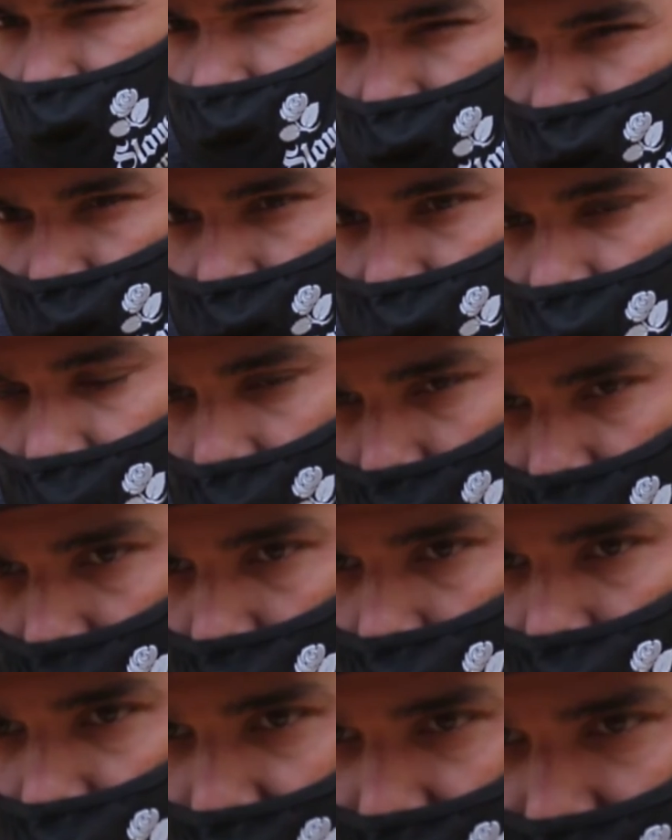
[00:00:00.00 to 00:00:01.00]
sort of
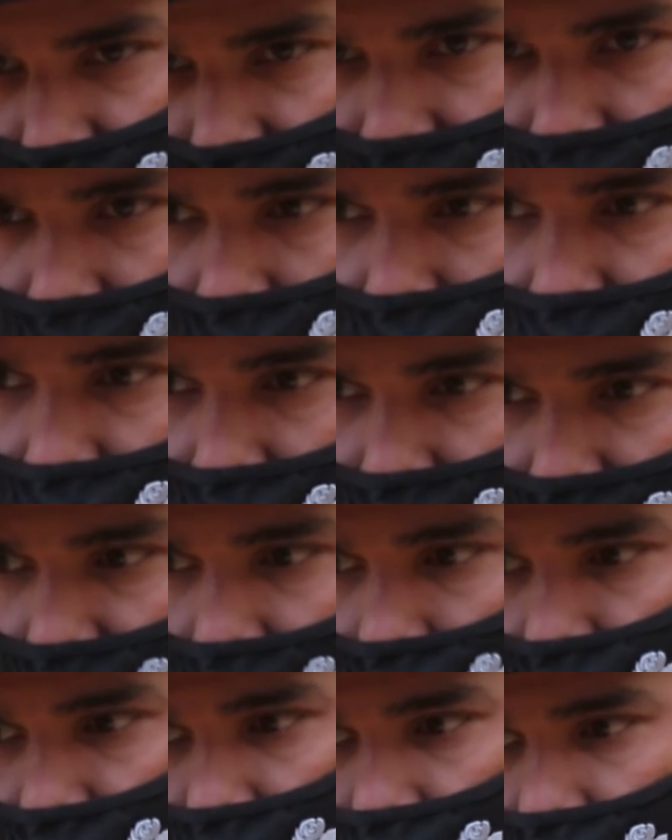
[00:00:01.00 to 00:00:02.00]
chemical breakdown in
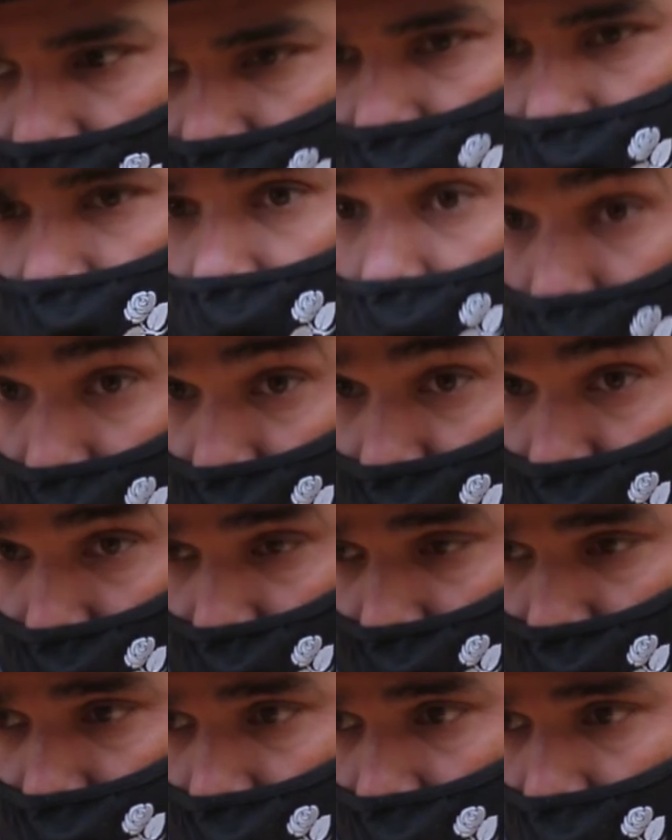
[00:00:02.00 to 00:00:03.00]
a cup of coffee that I
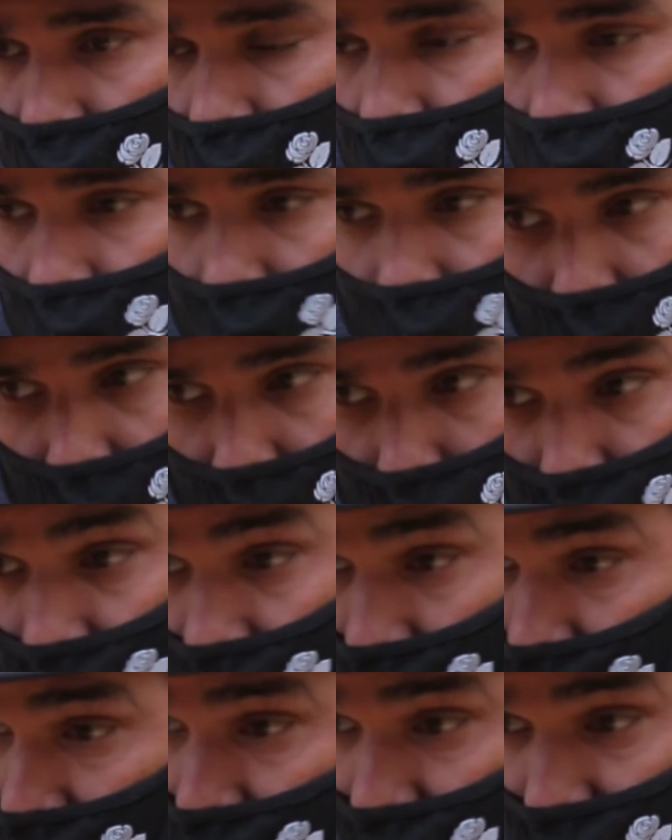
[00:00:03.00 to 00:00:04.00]
serve,
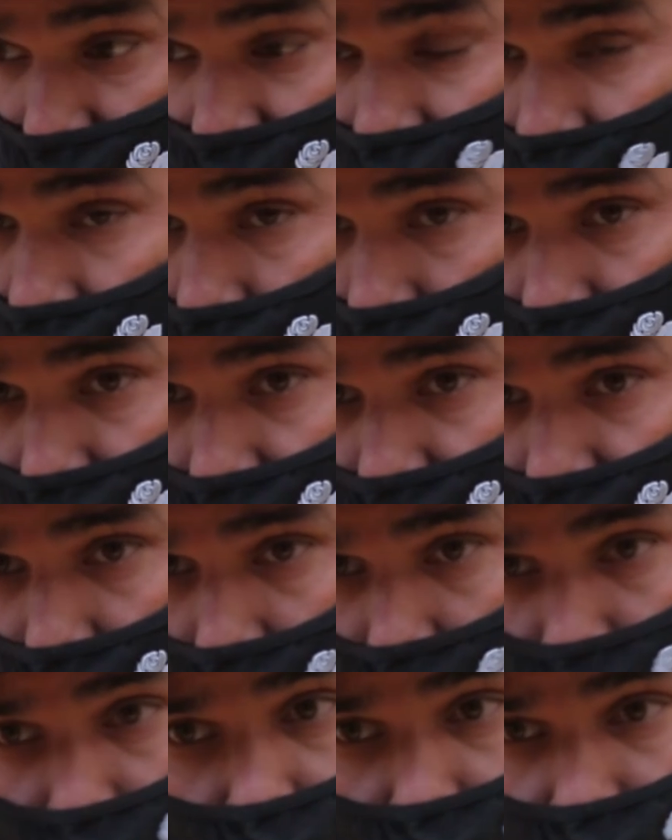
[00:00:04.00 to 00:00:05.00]
because I just simply
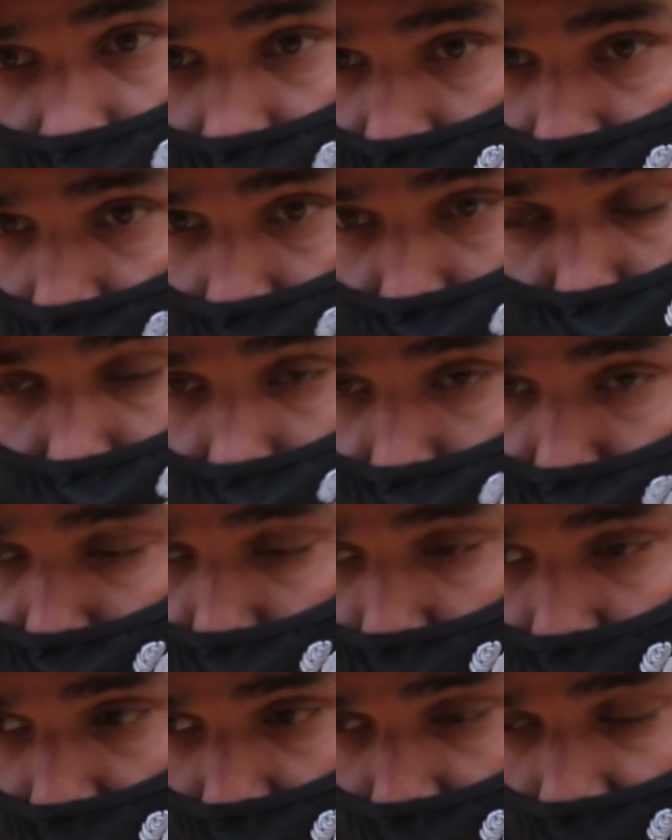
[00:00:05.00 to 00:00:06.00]
don't
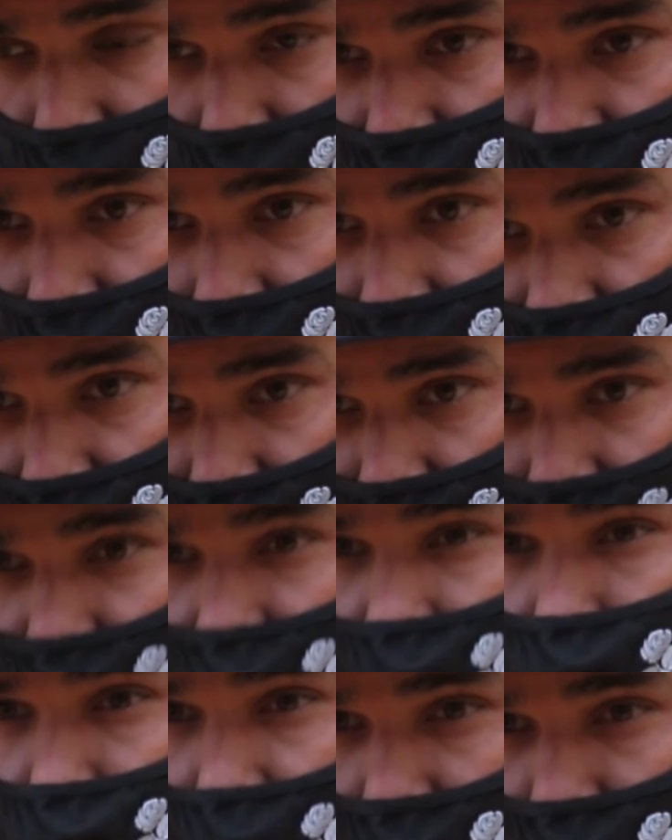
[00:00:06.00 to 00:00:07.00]
put coffee into
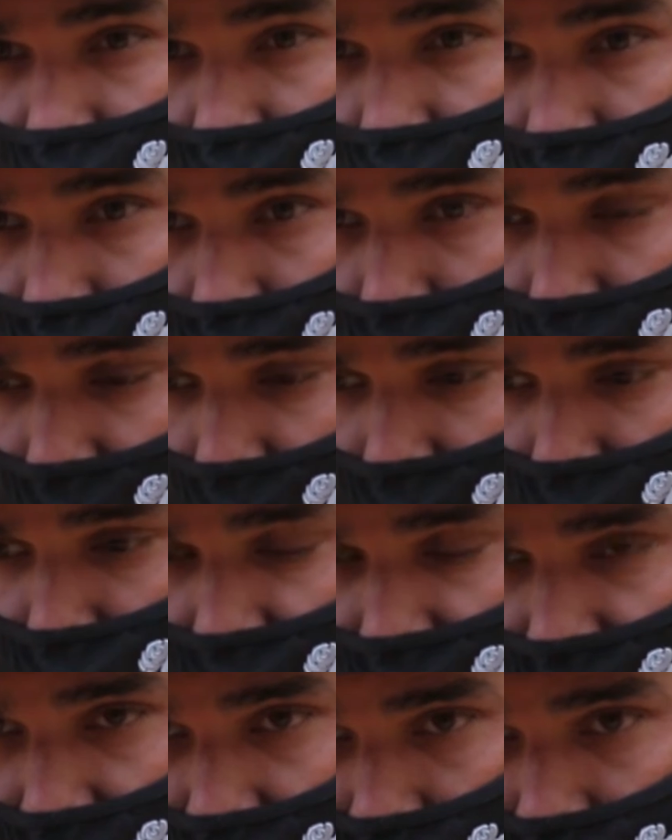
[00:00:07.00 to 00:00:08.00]
that spectrum where
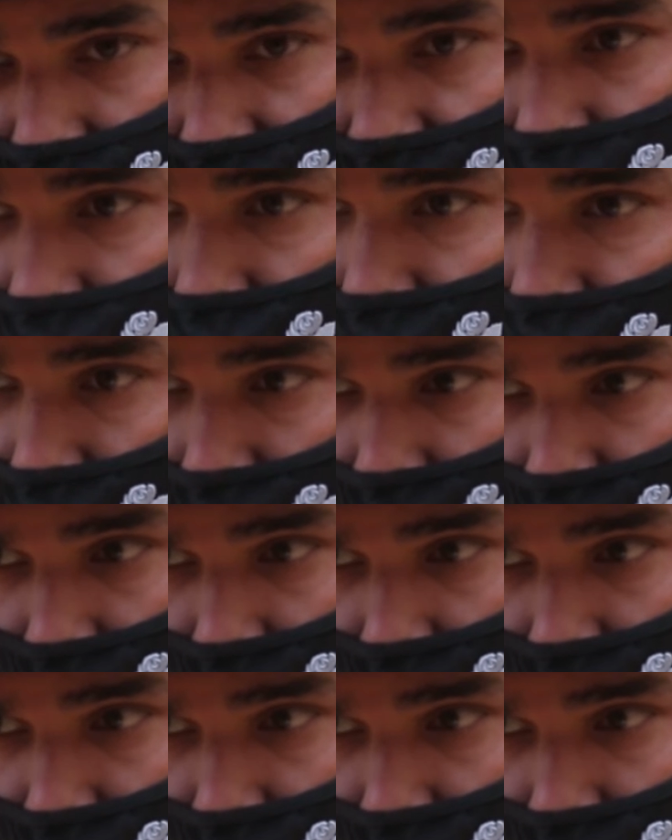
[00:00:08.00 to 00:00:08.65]
it becomes